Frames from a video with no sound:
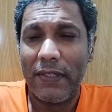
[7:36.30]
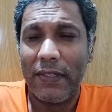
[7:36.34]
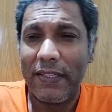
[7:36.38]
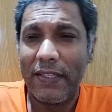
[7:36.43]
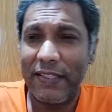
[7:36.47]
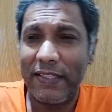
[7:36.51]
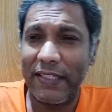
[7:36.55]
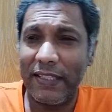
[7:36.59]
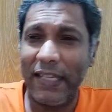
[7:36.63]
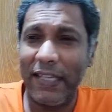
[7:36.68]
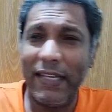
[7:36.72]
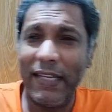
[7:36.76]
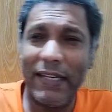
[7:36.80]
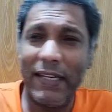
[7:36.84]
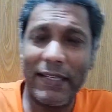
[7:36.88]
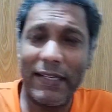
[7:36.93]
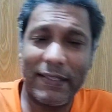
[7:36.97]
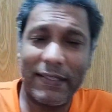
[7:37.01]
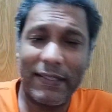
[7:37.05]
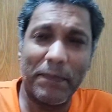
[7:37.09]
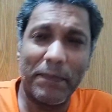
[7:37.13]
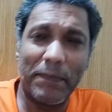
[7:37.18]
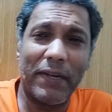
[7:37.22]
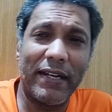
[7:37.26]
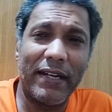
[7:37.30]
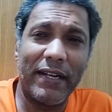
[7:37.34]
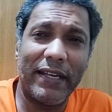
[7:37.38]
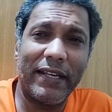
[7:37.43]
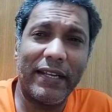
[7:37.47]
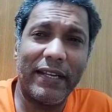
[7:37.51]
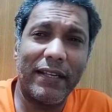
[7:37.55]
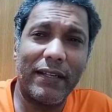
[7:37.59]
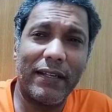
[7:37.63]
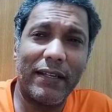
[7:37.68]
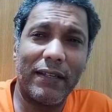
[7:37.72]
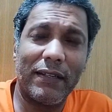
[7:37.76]
Since
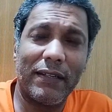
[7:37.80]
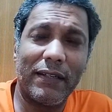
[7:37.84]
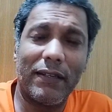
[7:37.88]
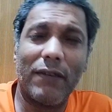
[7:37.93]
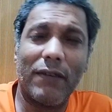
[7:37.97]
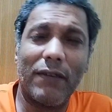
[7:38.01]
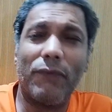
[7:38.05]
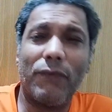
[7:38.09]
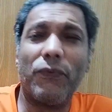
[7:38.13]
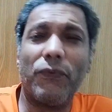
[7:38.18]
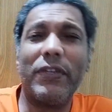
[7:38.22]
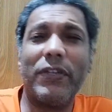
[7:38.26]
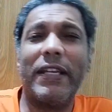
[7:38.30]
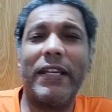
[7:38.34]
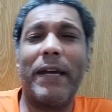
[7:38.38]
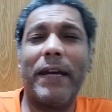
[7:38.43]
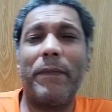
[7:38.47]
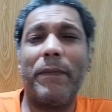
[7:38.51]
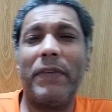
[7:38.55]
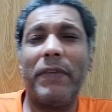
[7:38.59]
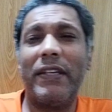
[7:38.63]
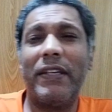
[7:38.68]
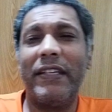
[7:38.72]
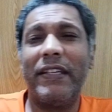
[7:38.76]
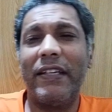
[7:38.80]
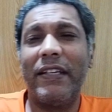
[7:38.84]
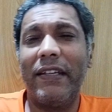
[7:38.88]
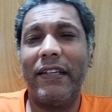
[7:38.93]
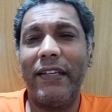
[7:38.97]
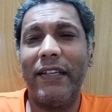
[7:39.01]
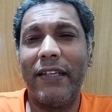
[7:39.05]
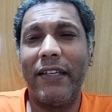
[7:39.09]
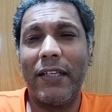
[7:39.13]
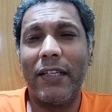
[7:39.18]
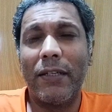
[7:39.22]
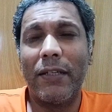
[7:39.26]
Monday, we have been
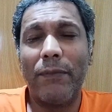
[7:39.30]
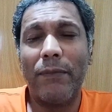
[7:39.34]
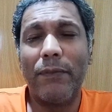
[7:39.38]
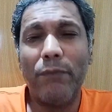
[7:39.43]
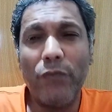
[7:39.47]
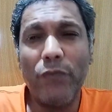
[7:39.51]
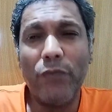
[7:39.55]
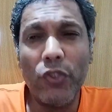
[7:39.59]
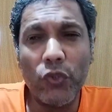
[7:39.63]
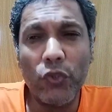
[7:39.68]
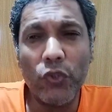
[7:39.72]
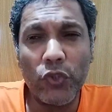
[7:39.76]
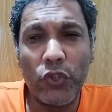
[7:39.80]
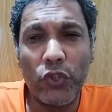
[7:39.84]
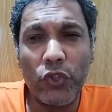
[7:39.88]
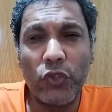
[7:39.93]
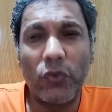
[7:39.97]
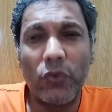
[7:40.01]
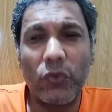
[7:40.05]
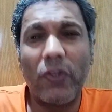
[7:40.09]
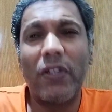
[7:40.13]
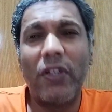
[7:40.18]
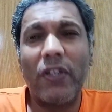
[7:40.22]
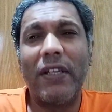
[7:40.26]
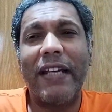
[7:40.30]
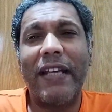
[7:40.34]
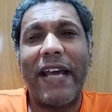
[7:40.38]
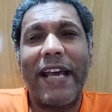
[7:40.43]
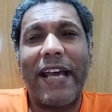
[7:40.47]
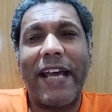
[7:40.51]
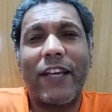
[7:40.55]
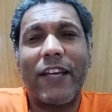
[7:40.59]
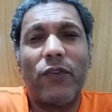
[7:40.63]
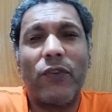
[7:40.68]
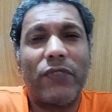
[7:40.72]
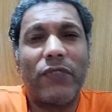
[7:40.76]
hearing mutual
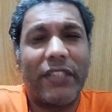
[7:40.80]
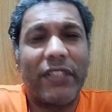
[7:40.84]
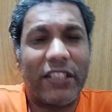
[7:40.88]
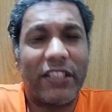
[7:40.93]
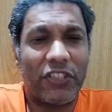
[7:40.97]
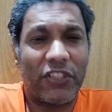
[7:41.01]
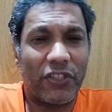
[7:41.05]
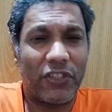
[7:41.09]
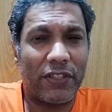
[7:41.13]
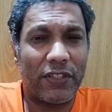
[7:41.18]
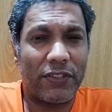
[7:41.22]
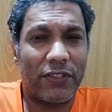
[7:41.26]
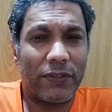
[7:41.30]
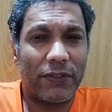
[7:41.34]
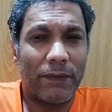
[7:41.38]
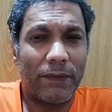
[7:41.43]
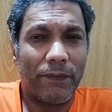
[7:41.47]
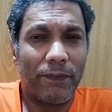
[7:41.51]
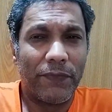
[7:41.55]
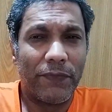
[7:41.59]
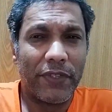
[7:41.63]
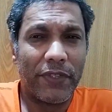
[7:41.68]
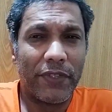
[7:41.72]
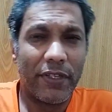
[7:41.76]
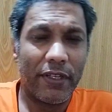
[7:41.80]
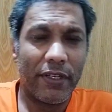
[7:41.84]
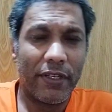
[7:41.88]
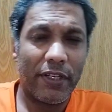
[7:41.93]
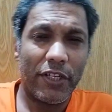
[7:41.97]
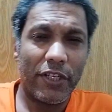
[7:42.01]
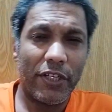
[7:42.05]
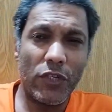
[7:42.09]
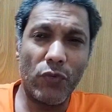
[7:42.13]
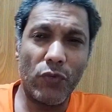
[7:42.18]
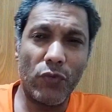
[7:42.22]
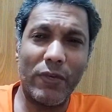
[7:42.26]
accusations.
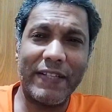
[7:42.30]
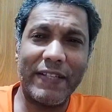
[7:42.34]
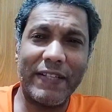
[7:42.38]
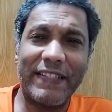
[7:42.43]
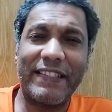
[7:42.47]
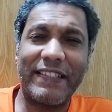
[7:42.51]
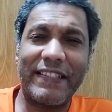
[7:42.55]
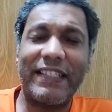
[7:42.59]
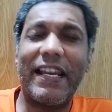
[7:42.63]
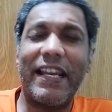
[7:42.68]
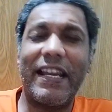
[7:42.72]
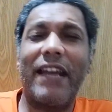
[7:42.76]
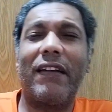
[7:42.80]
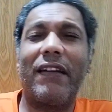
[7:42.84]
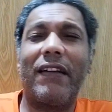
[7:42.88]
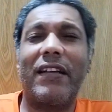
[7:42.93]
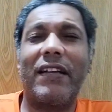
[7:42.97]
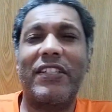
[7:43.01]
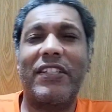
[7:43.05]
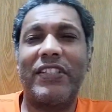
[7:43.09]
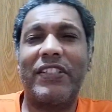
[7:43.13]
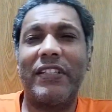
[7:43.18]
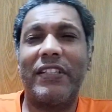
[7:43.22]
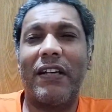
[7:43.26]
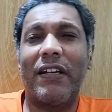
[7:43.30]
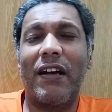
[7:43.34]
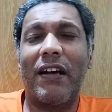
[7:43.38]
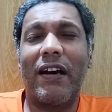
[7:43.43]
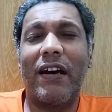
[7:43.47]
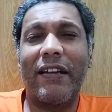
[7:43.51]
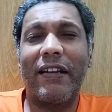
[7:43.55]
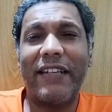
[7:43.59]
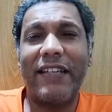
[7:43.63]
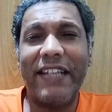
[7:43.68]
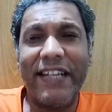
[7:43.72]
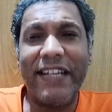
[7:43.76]
US and Russia
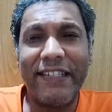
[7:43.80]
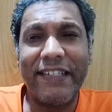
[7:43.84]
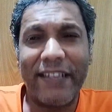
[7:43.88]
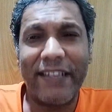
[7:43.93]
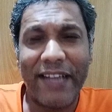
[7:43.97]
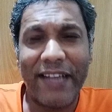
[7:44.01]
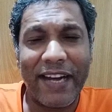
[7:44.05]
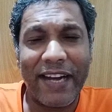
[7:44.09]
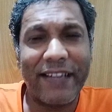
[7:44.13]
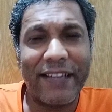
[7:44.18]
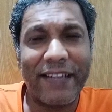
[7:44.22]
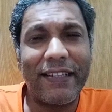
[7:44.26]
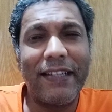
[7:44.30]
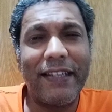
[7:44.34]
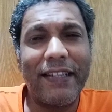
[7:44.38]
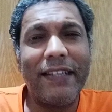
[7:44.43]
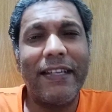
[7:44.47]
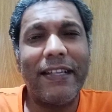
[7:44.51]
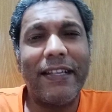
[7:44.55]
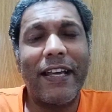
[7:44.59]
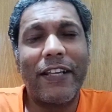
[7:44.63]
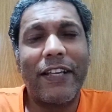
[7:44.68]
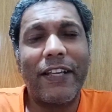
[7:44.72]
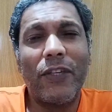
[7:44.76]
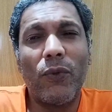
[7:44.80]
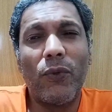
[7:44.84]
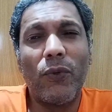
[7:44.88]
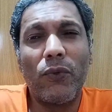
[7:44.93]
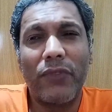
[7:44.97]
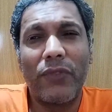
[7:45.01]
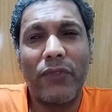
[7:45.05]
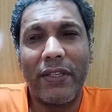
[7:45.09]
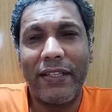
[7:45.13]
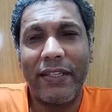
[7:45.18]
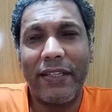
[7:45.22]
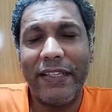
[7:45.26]
are indirectly
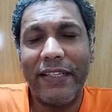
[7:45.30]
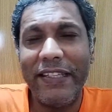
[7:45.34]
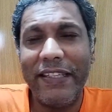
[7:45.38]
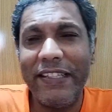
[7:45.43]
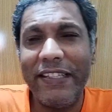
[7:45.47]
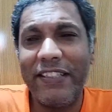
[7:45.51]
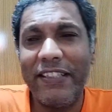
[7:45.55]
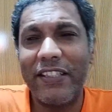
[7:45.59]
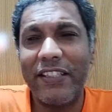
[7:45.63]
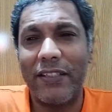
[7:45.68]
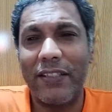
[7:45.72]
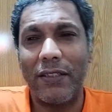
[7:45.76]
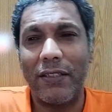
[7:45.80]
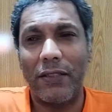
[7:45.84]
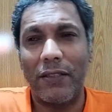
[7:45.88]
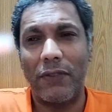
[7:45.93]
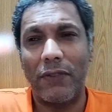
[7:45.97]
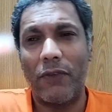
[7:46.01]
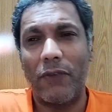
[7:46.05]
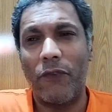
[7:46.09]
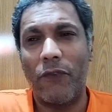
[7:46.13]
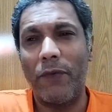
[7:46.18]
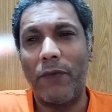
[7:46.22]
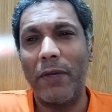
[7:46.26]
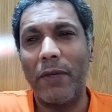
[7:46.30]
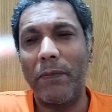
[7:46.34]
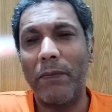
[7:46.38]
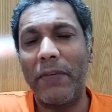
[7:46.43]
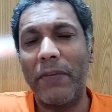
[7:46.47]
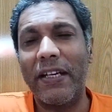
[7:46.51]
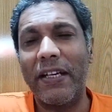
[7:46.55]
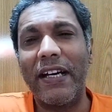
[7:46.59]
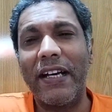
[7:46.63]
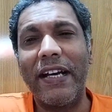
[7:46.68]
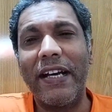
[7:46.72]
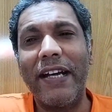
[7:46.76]
accusing each other of being
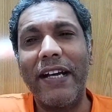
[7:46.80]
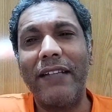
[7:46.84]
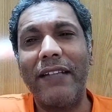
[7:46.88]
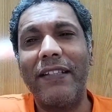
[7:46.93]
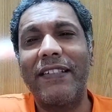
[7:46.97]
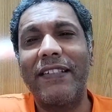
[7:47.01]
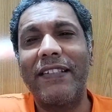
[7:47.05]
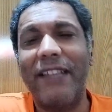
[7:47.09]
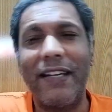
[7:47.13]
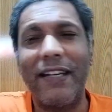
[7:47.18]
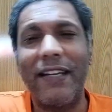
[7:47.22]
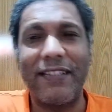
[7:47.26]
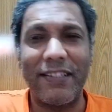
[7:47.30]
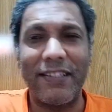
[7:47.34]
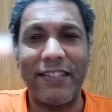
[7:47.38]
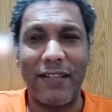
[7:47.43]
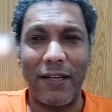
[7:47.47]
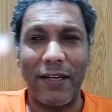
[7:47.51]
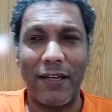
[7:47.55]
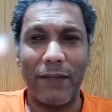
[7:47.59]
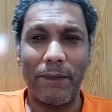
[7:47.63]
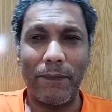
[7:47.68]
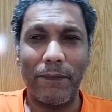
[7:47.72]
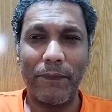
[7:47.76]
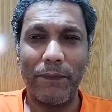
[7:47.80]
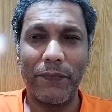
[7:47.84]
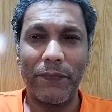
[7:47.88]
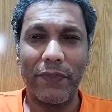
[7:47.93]
behind this incident.